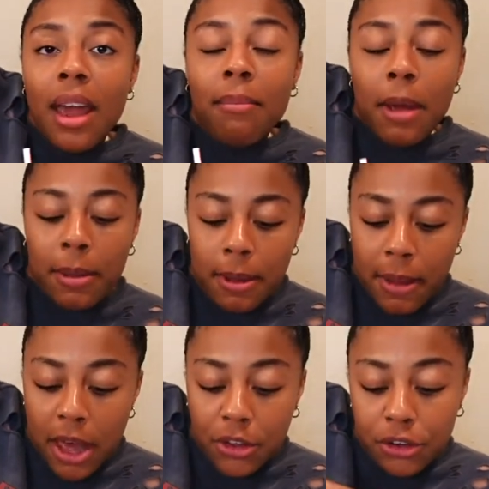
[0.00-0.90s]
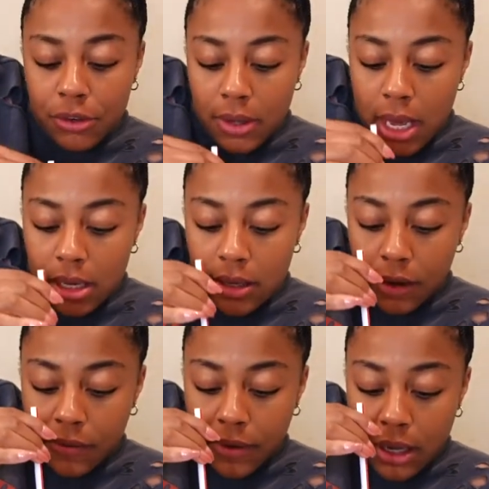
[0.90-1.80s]
And maybe in my other suitcase
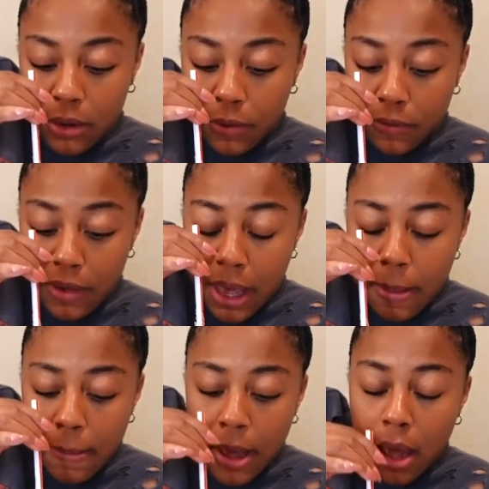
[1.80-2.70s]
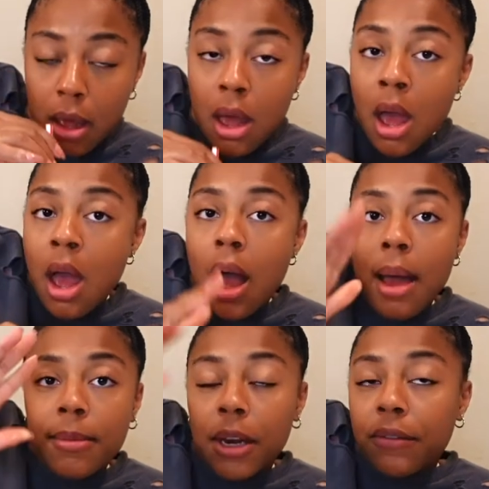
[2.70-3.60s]
it'll fit, but
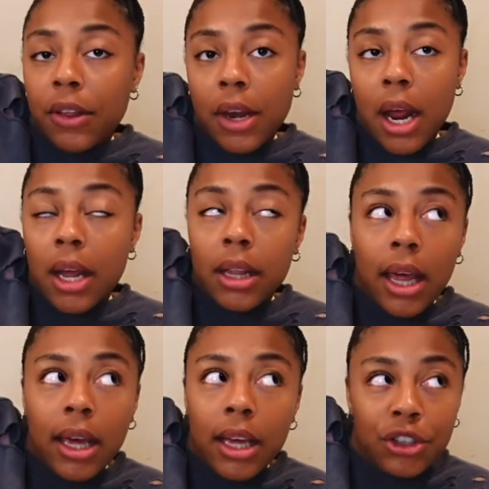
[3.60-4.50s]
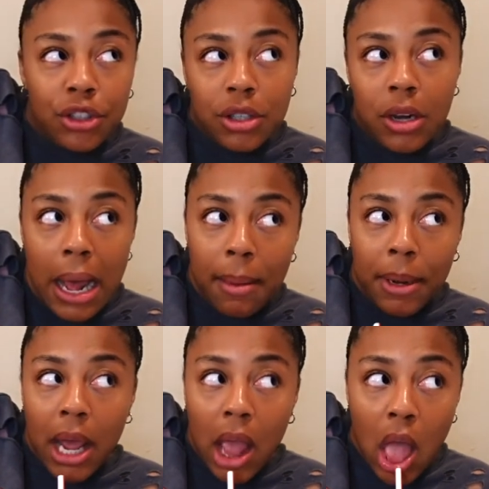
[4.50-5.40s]
I'm done for the night. Like, it's just not
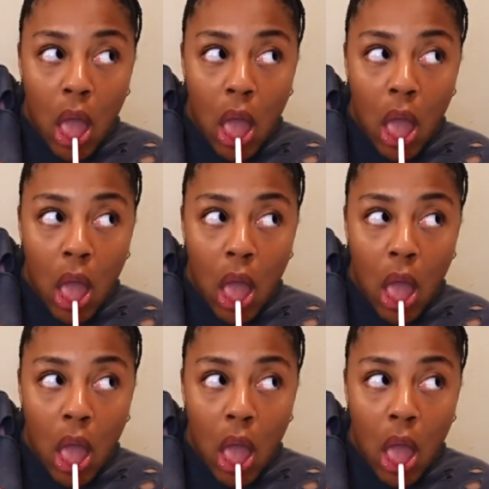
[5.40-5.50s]
happening.